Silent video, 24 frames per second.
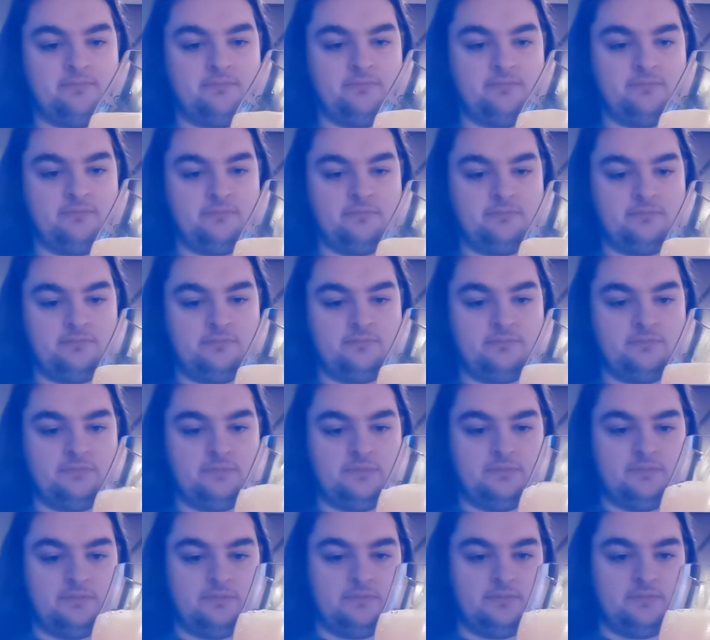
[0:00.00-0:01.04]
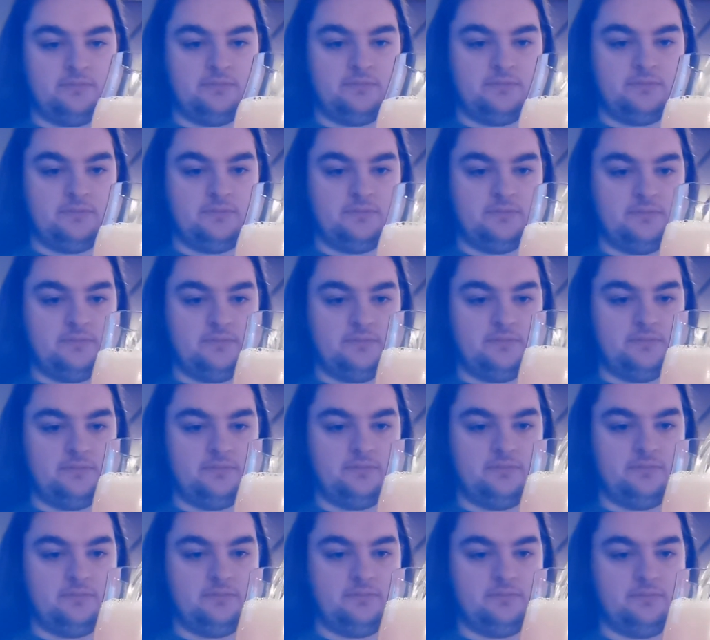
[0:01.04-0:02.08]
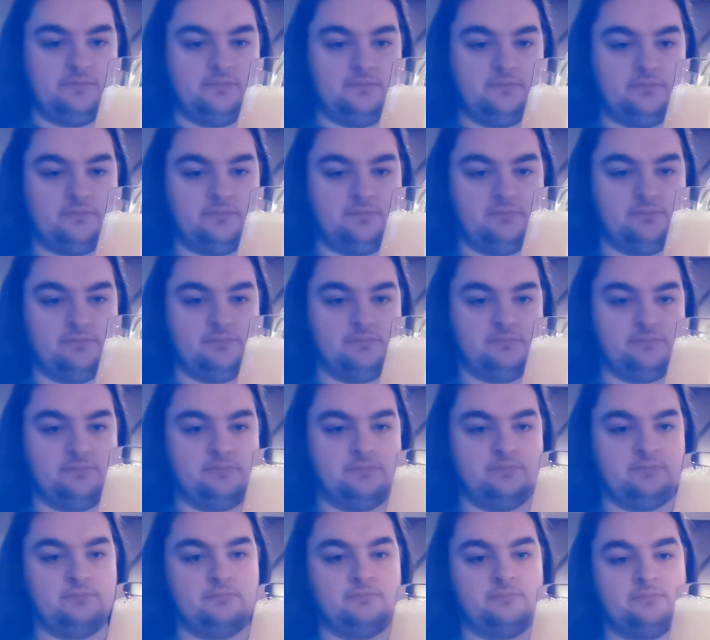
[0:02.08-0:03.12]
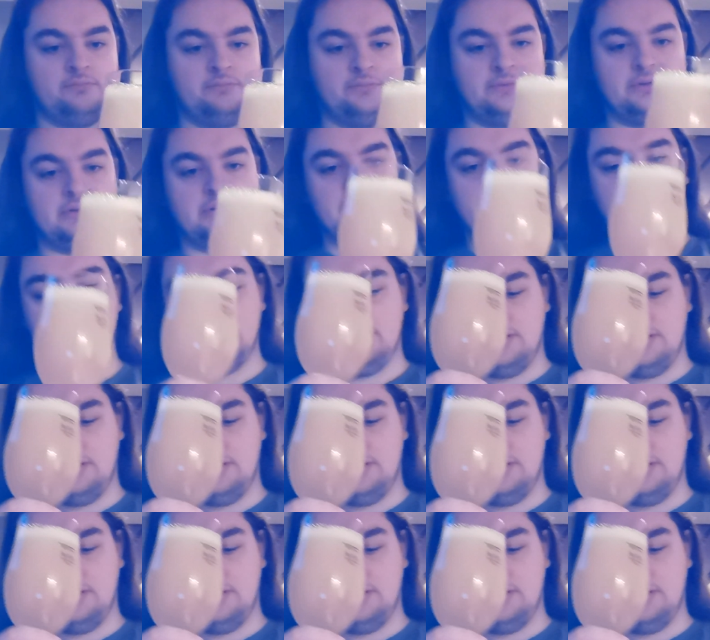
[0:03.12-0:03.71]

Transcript: Nobody speaks.